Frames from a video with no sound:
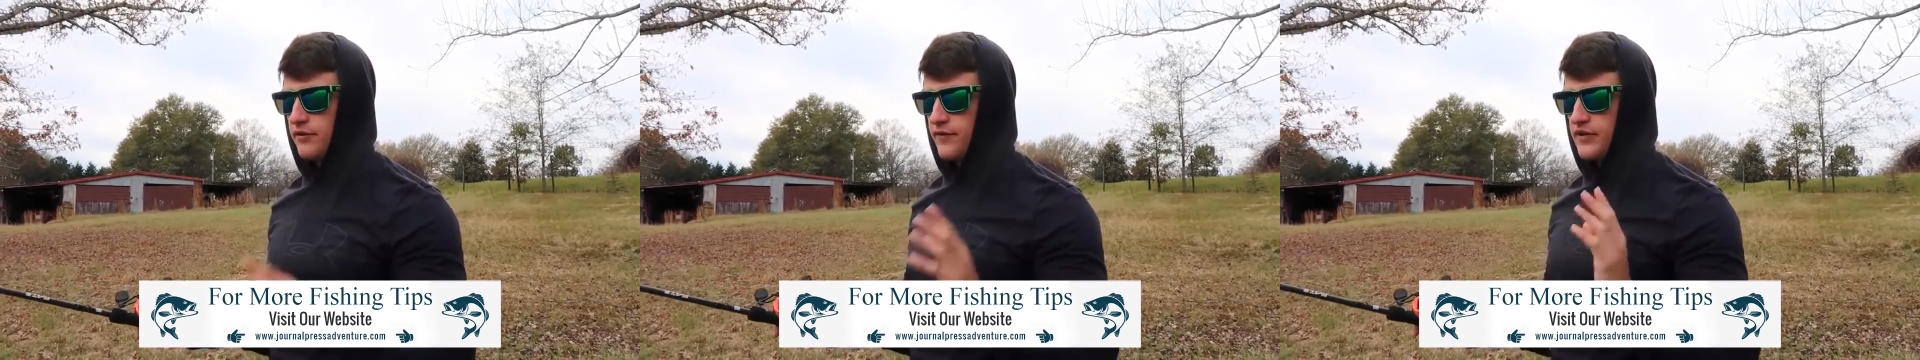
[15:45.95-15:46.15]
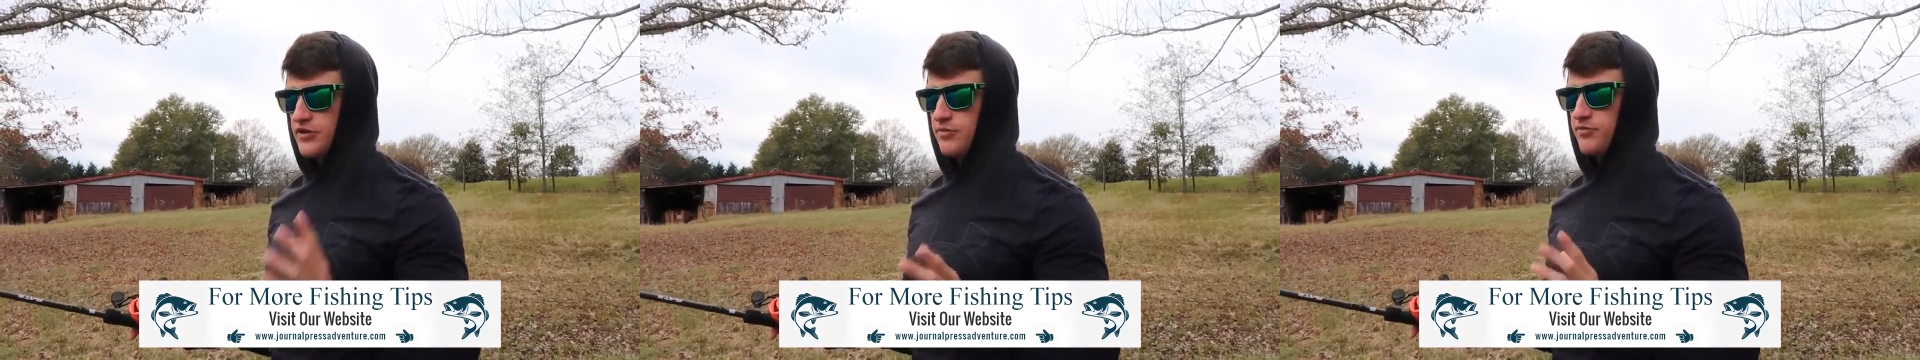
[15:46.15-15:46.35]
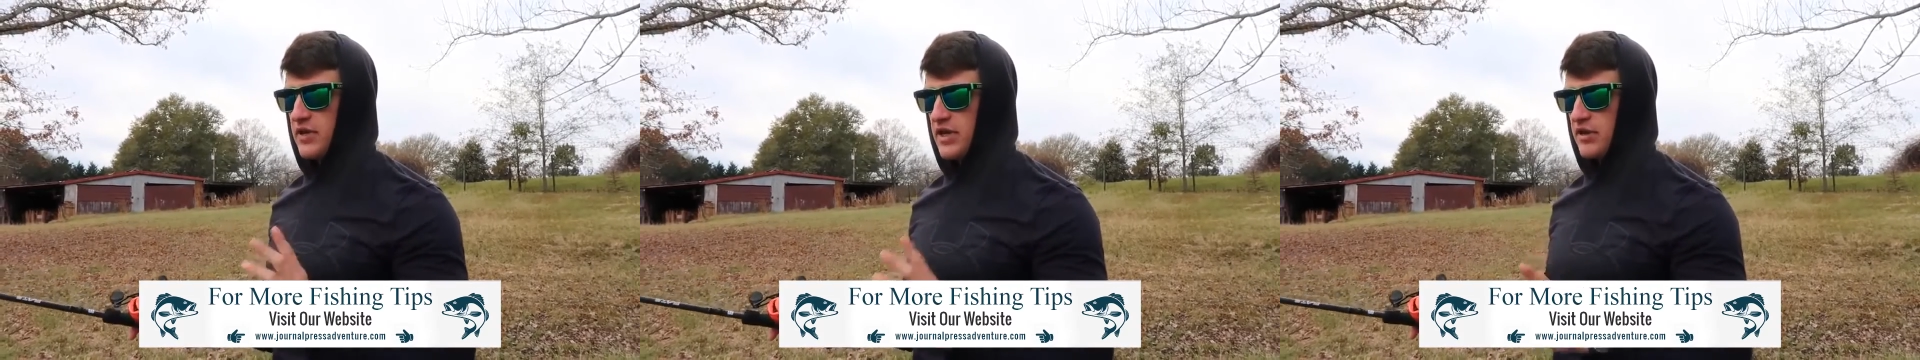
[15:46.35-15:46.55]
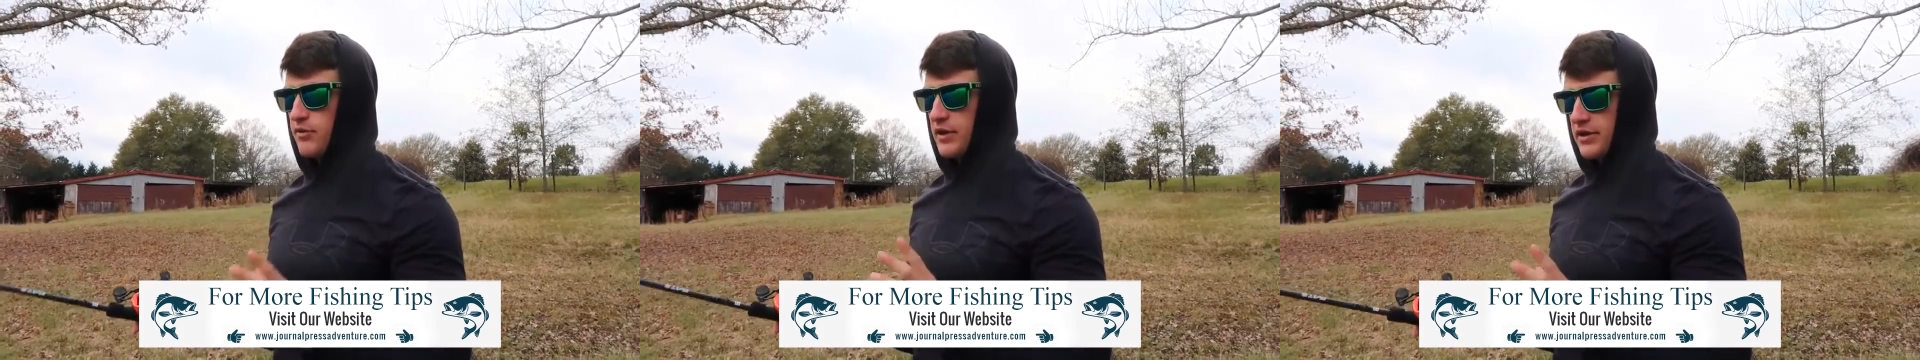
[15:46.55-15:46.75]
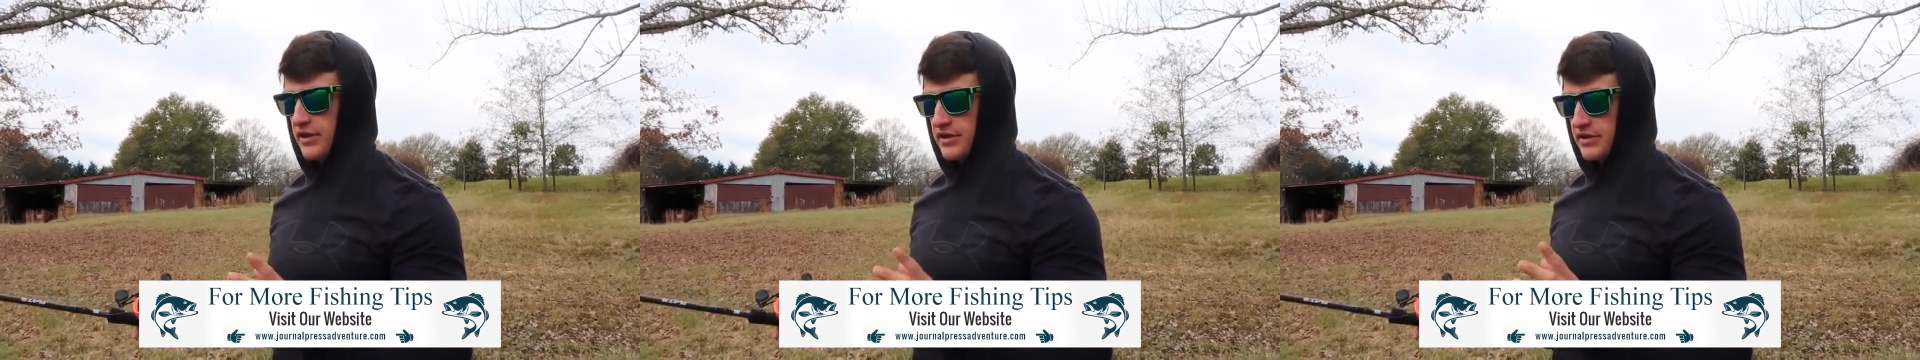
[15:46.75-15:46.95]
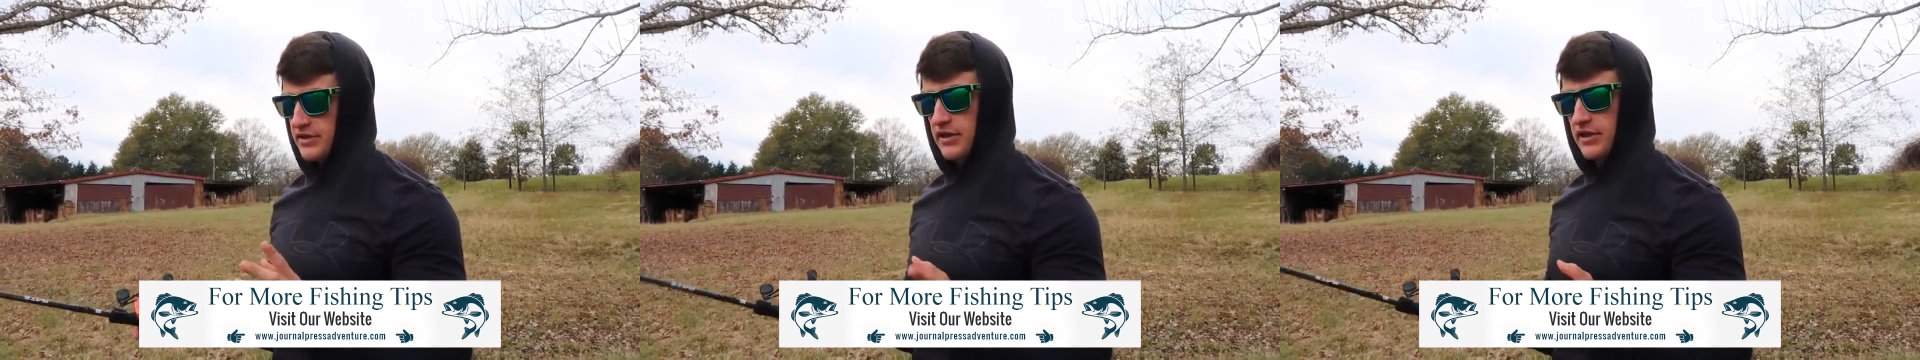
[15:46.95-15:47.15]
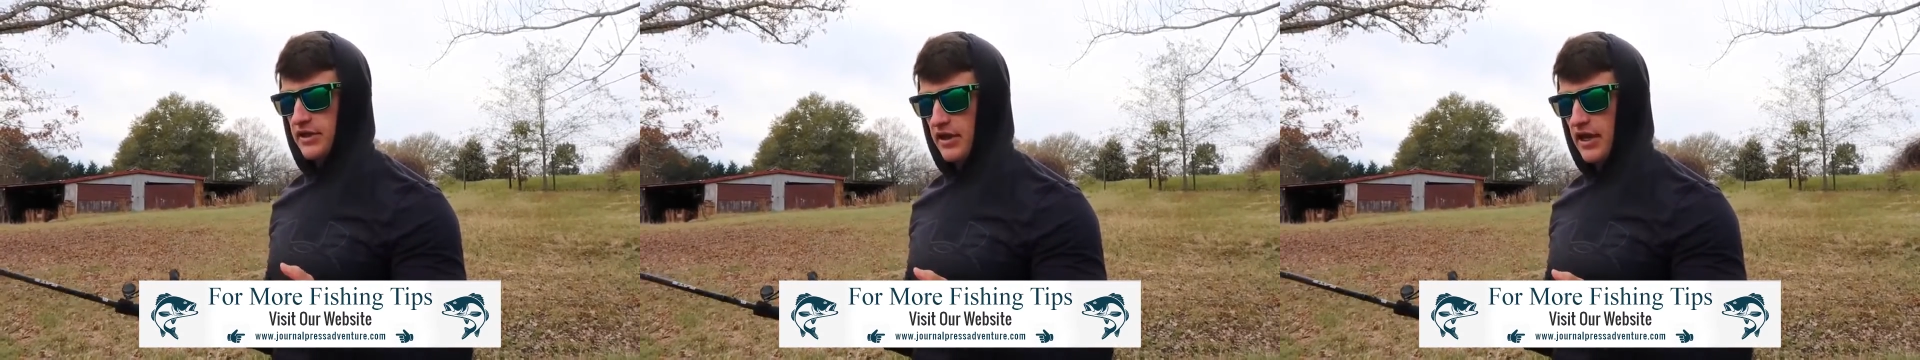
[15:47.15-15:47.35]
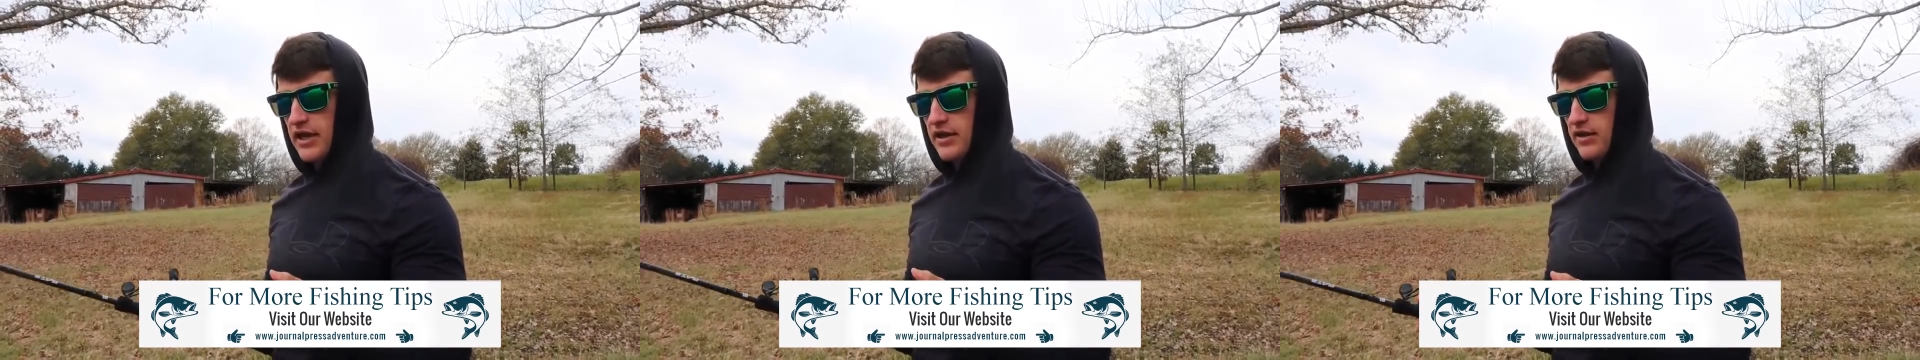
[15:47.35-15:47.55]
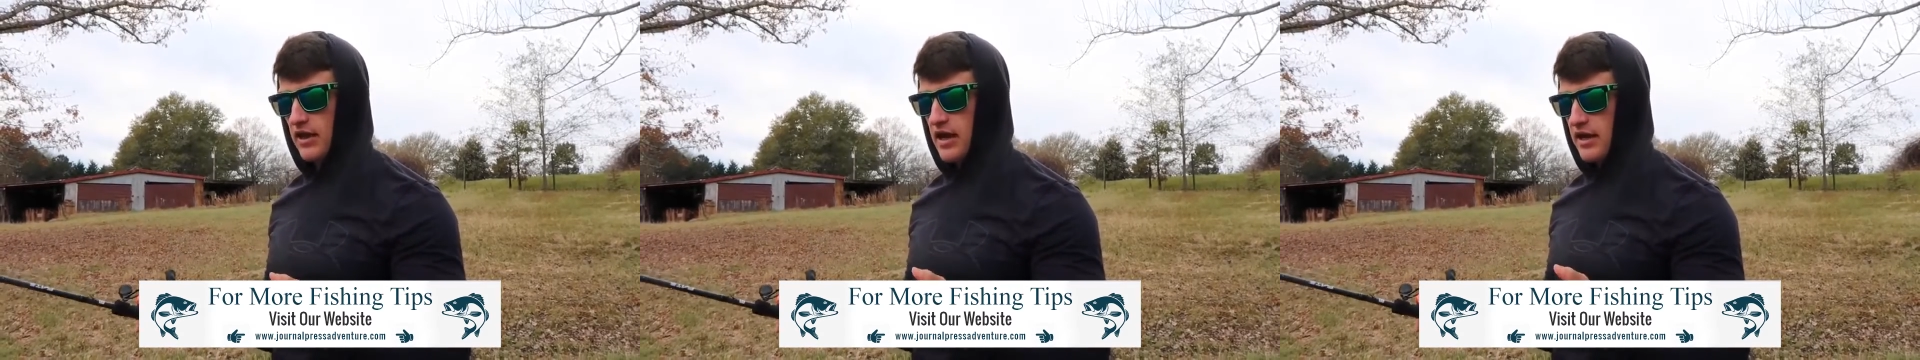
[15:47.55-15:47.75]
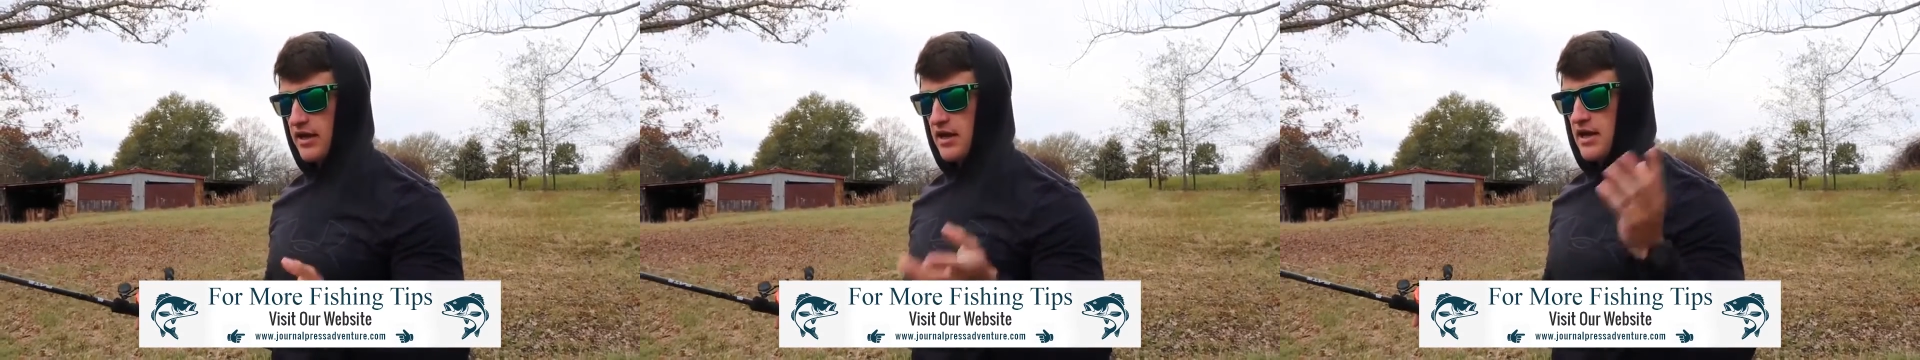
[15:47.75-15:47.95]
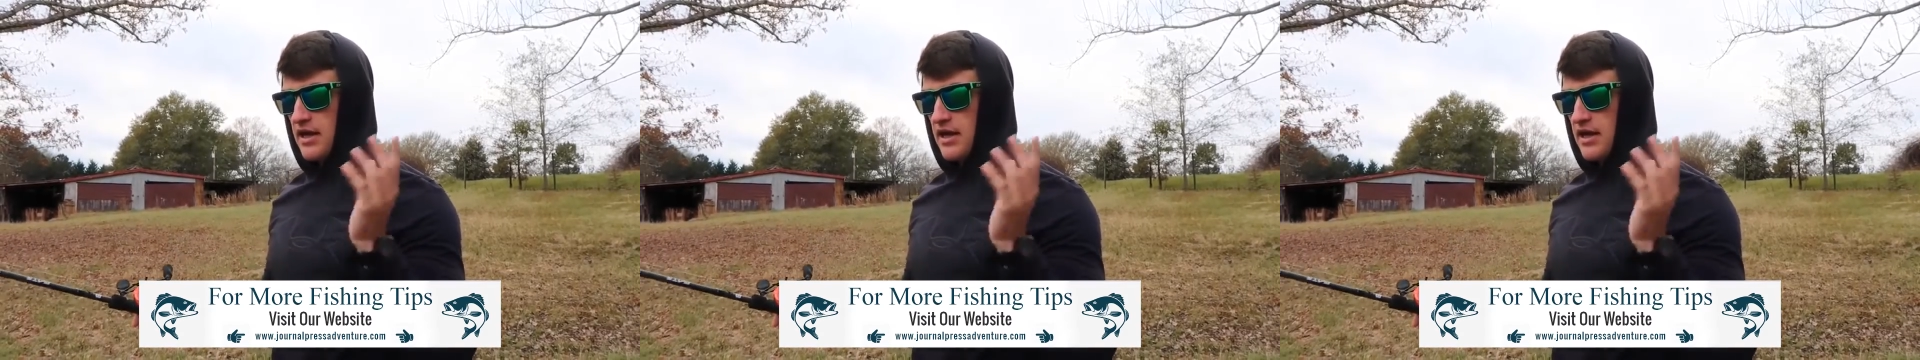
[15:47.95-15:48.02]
fishing Pickwick and Kentucky Lake a lot.